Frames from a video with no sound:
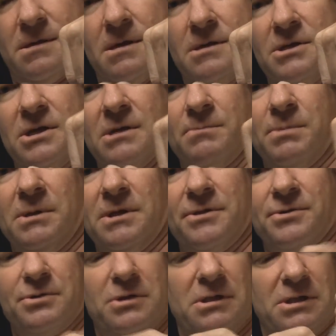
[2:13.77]
And you can pull
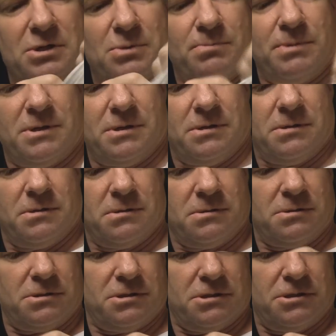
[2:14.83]
it through the loop.
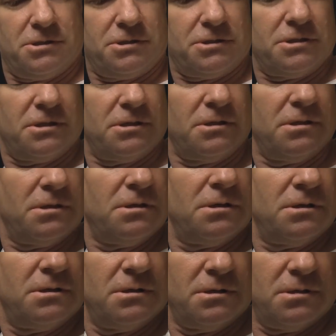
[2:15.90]
Just
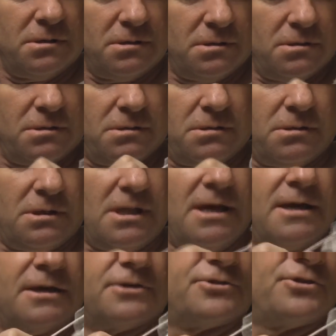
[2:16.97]

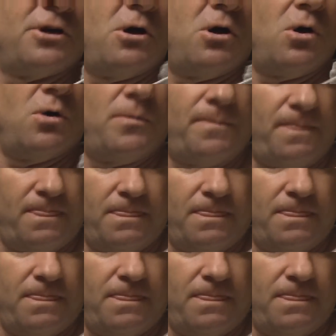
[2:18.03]
like so.